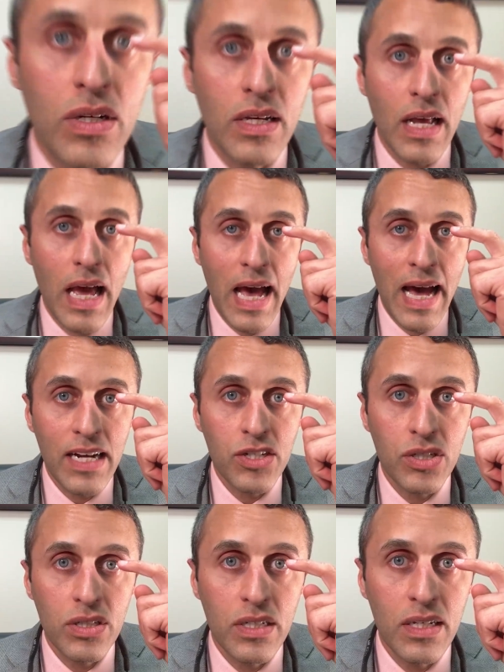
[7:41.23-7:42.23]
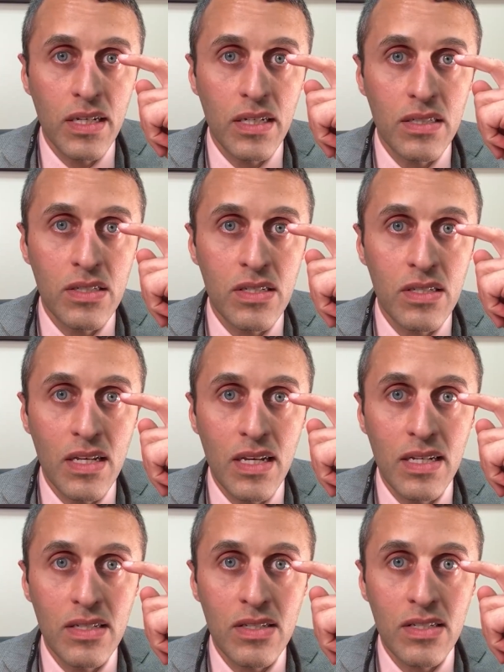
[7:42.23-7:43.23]
can actually
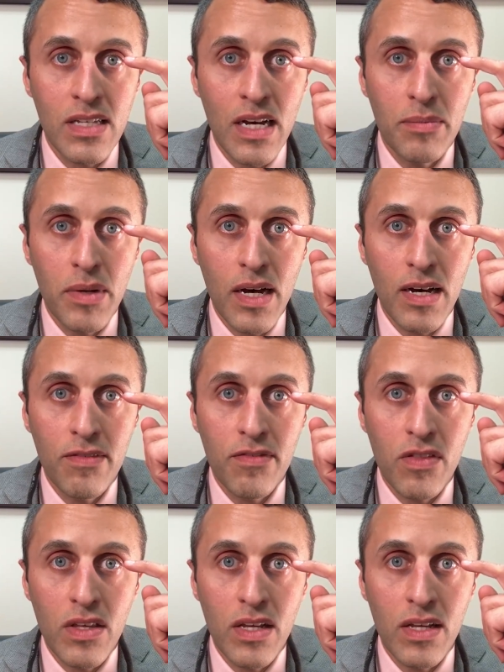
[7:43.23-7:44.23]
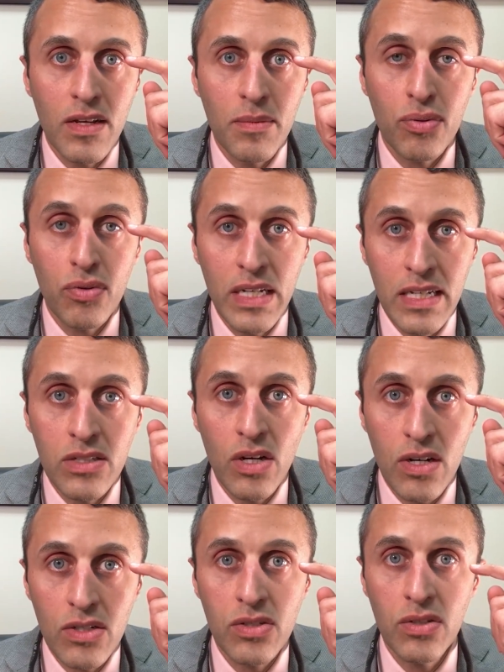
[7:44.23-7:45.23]
see some of the
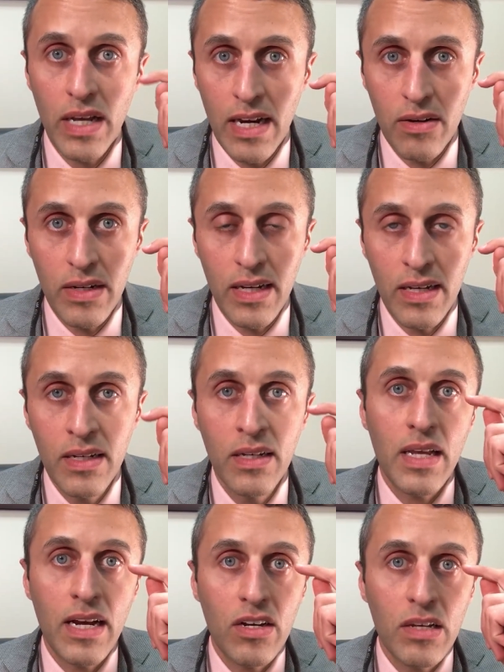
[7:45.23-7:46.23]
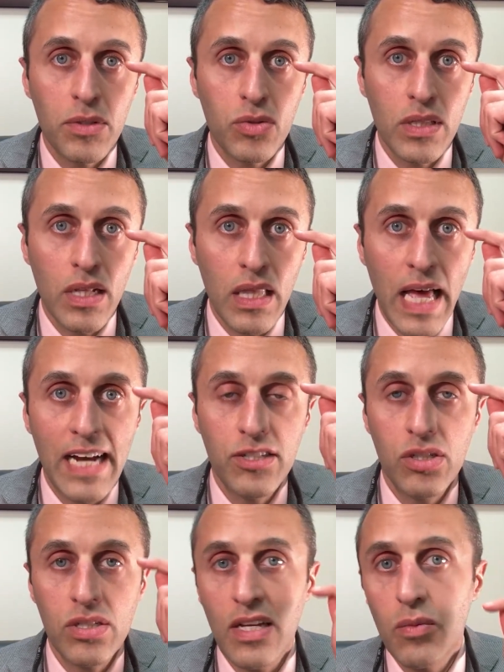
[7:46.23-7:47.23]
pre-tarsal area, the area between the
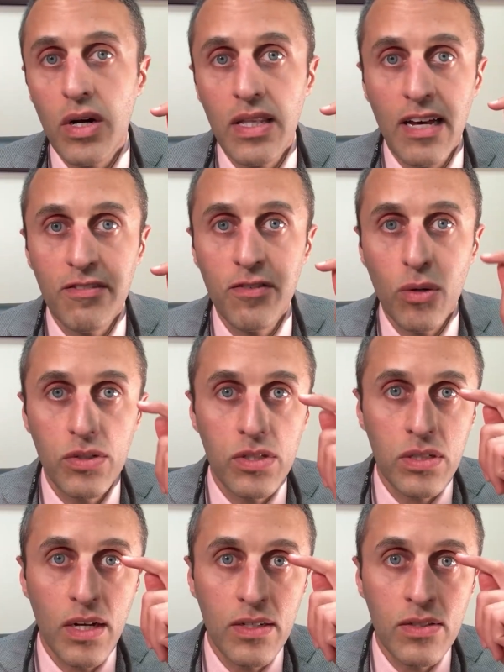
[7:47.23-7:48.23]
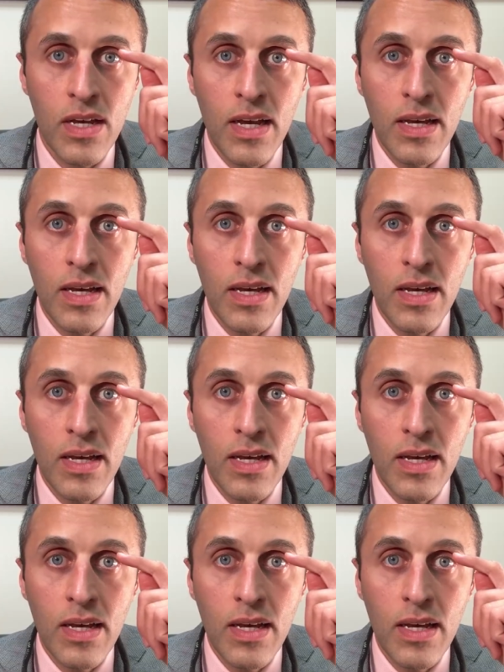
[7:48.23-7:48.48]
lashes and where that fold starts,